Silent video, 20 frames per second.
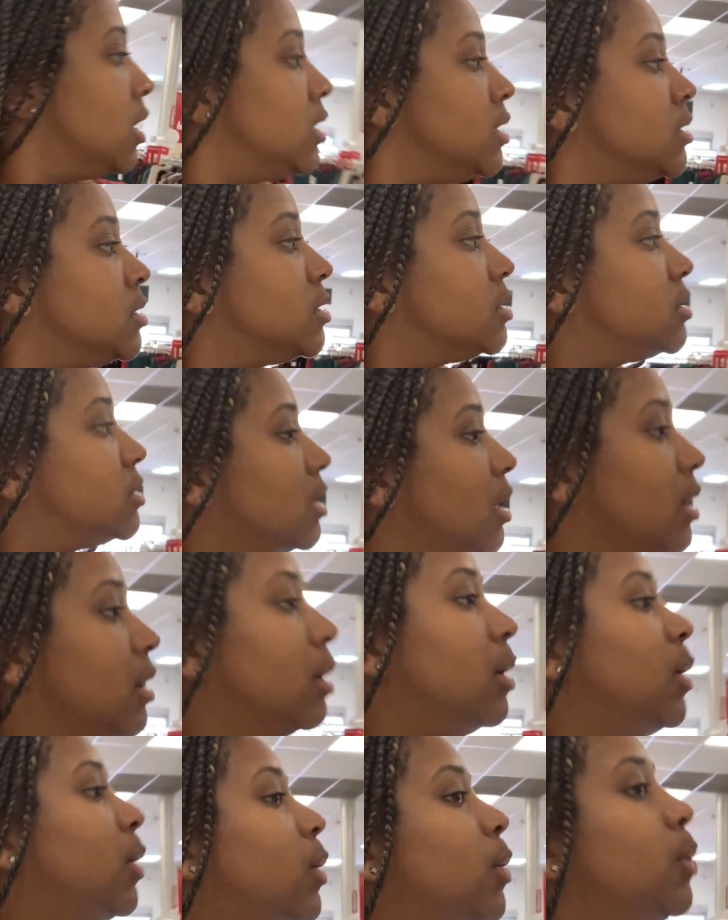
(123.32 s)

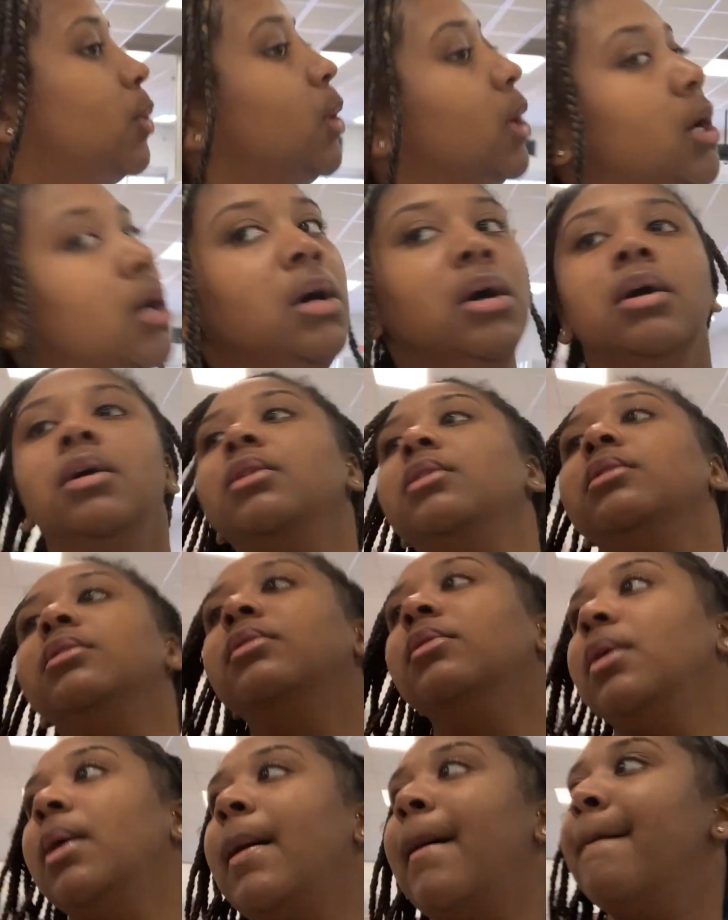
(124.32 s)
So
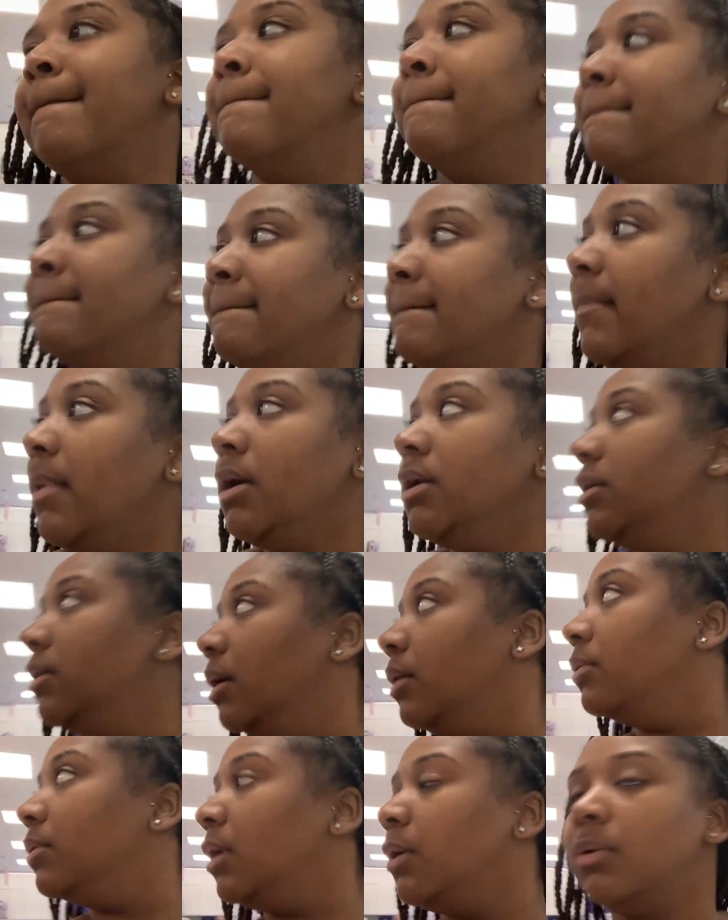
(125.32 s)

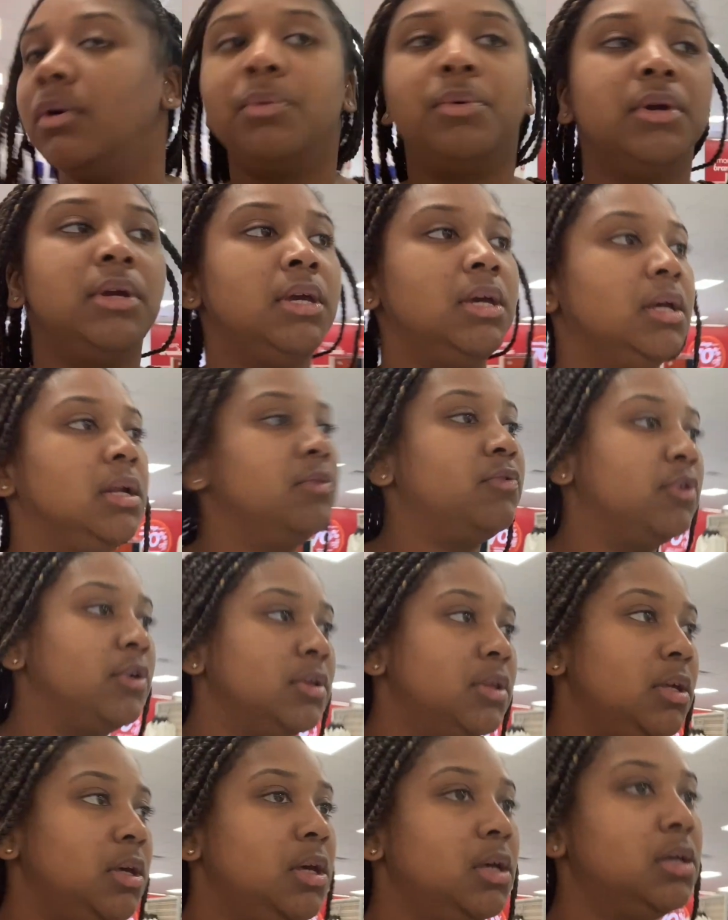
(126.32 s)
don't know what we're getting for
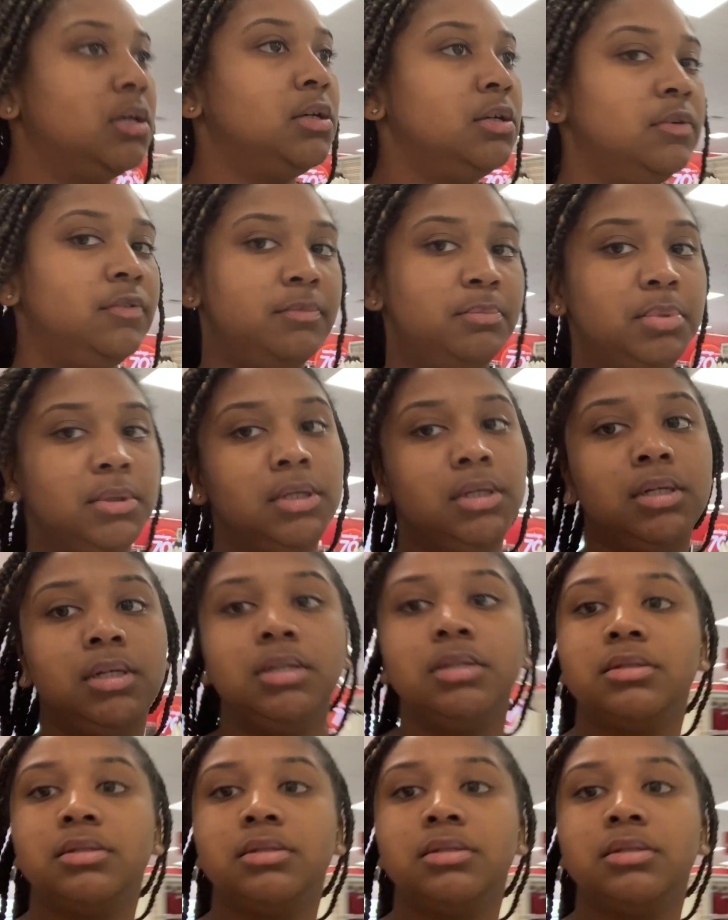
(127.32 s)
the gift, but